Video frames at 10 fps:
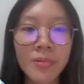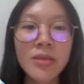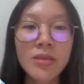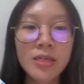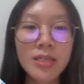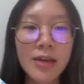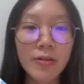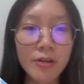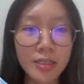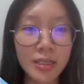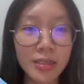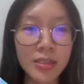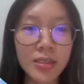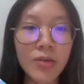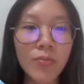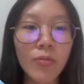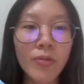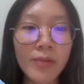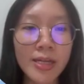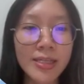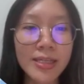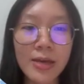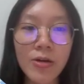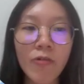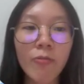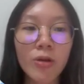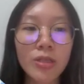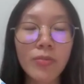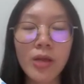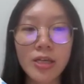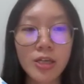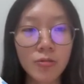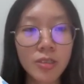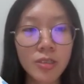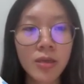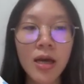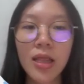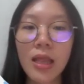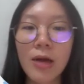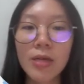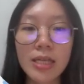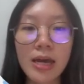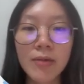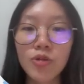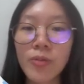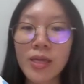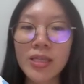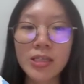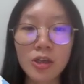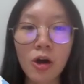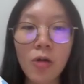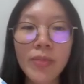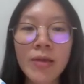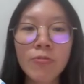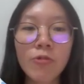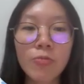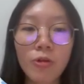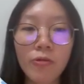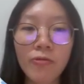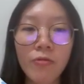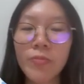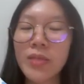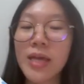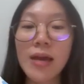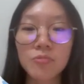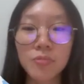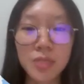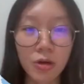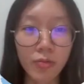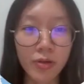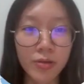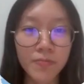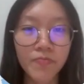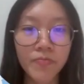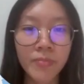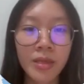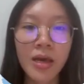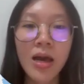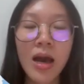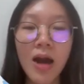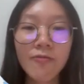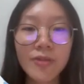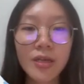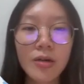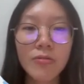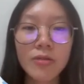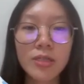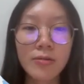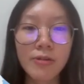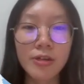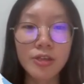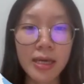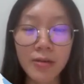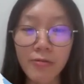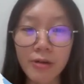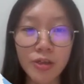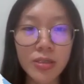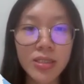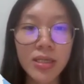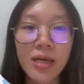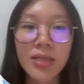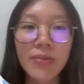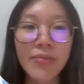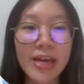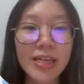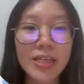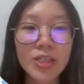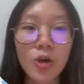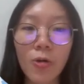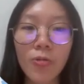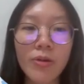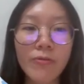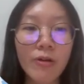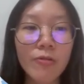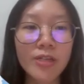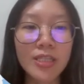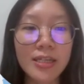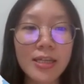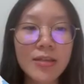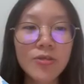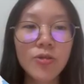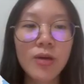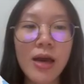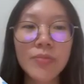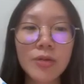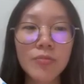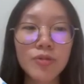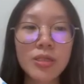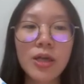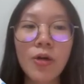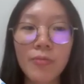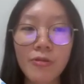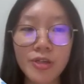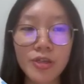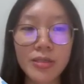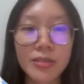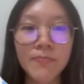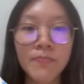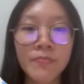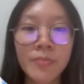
This increases the mobility of water molecules, allowing them to be dissolved and removed from the absorbent. After the regenerations, the bed is cooled before returning to absorption operations.